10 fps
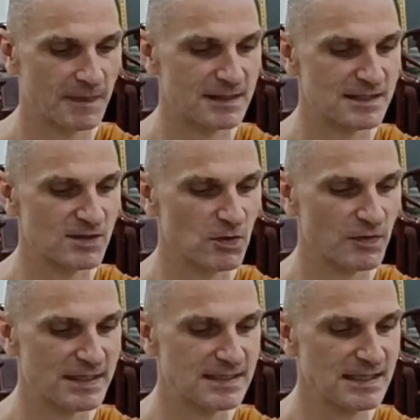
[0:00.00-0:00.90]
This is
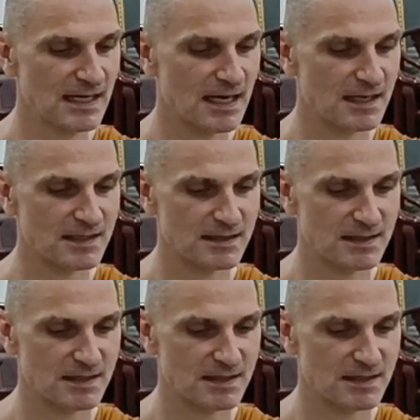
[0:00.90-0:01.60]
called the Siha